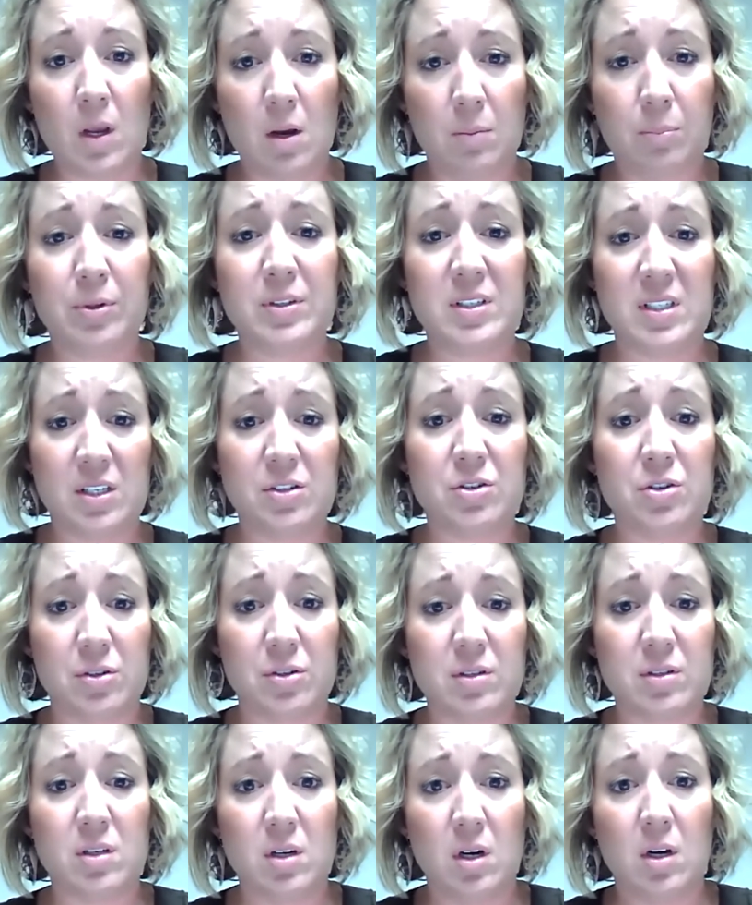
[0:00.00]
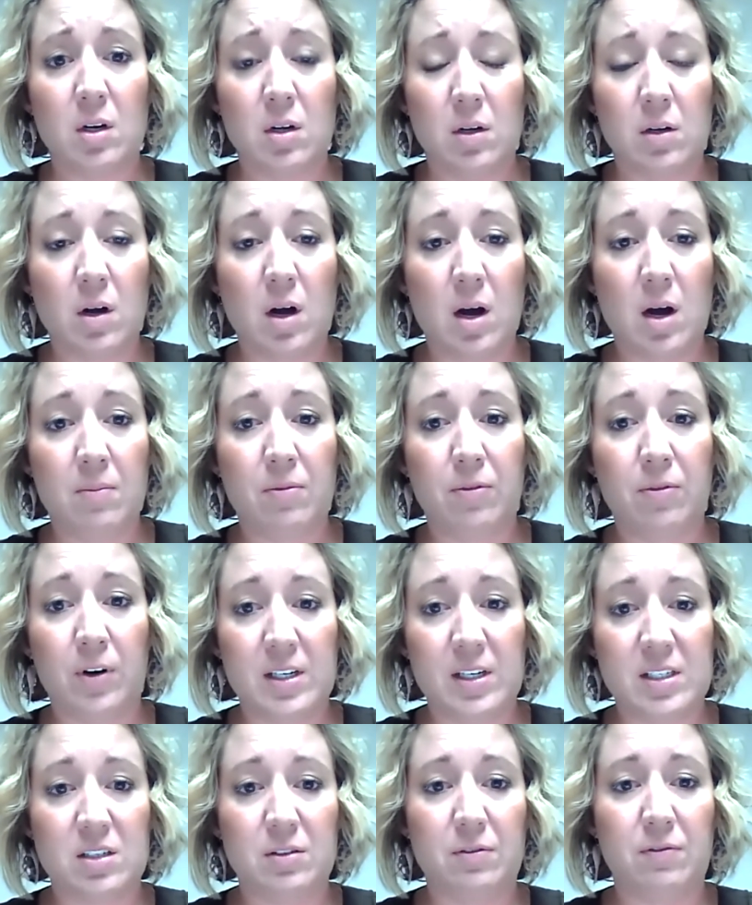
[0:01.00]
procedures for
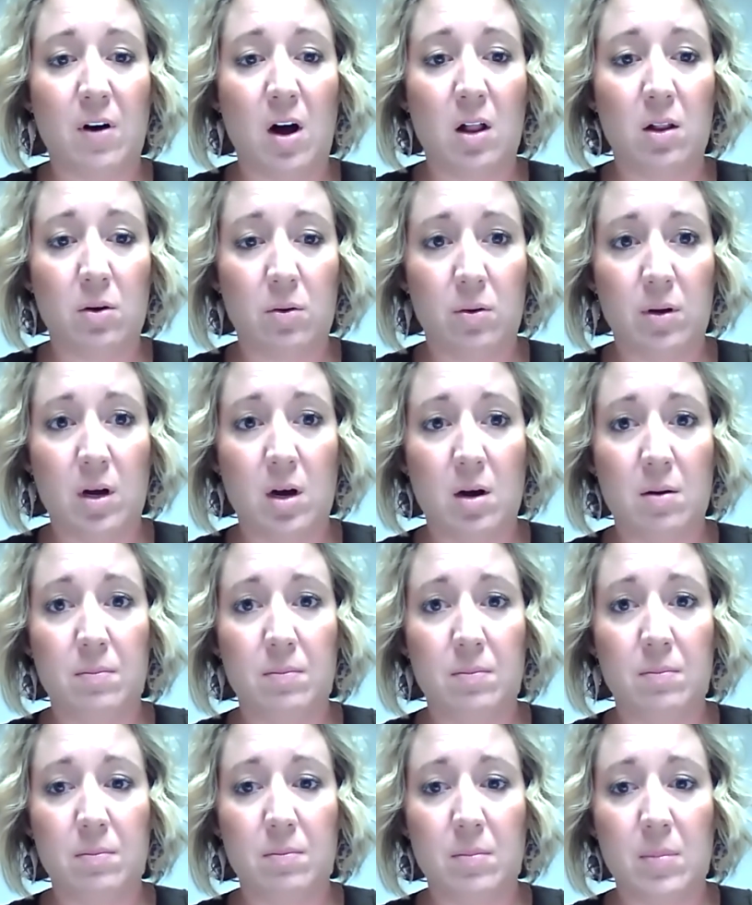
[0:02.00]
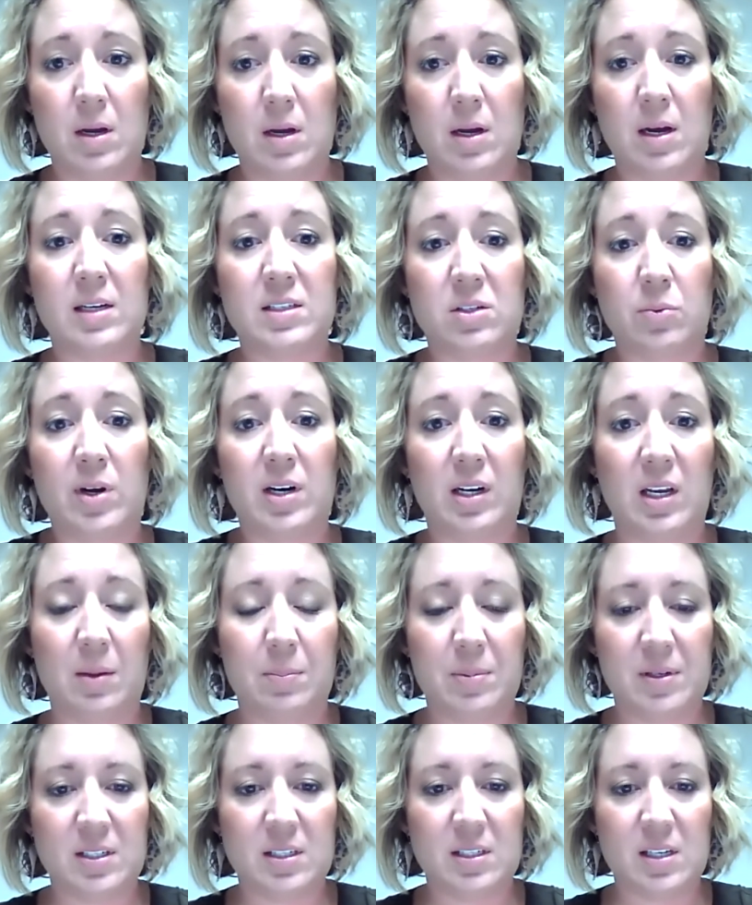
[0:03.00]
us to follow as a way to
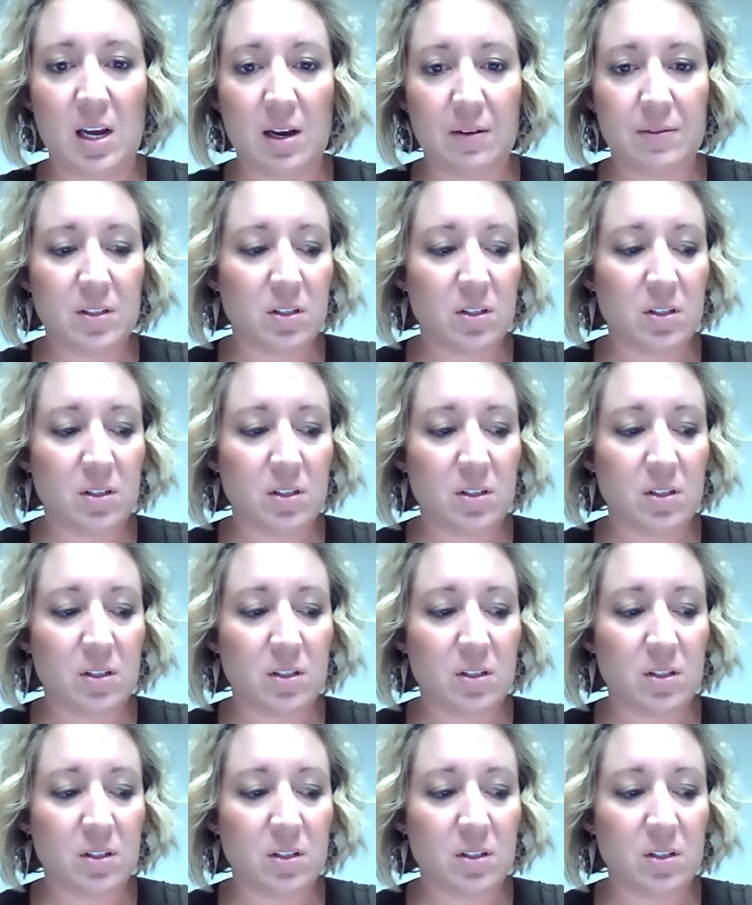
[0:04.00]
keep us safe.